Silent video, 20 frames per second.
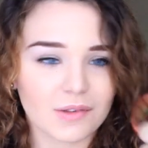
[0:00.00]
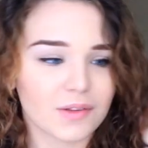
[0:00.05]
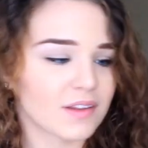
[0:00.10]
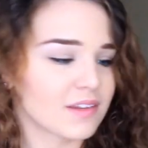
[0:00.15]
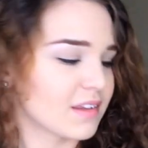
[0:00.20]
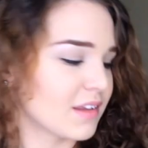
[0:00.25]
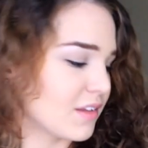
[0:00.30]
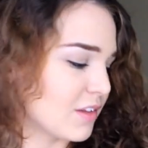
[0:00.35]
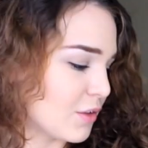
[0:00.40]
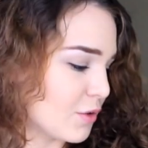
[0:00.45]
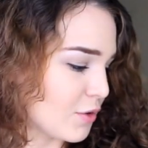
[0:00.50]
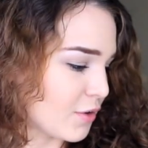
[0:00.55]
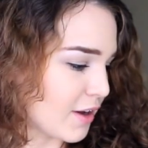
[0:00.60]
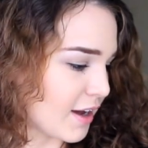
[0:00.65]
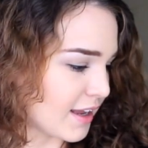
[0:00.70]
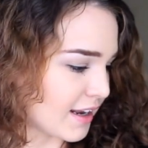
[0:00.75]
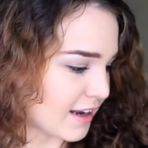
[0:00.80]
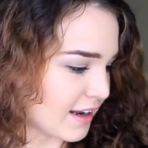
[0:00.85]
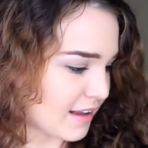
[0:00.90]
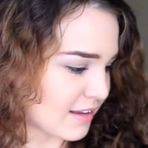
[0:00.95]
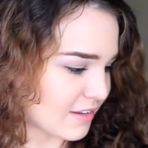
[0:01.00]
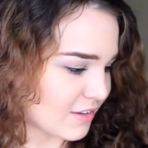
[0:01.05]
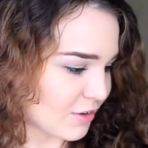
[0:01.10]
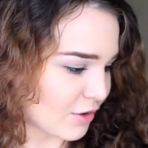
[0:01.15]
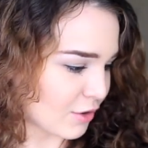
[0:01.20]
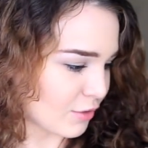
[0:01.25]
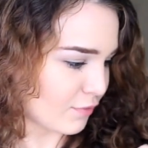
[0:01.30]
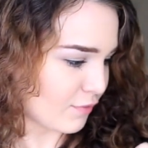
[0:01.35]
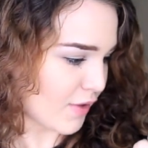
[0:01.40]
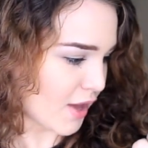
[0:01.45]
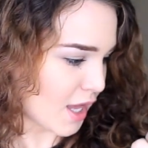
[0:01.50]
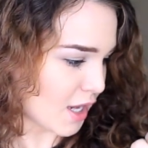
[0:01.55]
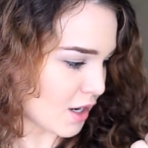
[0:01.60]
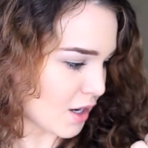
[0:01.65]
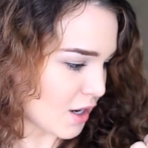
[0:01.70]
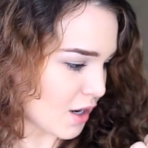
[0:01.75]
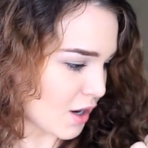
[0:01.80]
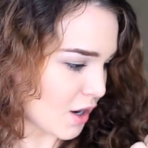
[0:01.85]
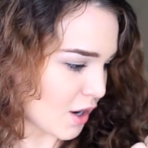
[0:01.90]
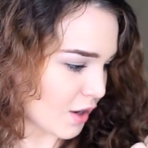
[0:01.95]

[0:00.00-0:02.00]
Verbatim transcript: So this is Loot Crate. It has Darth Vader,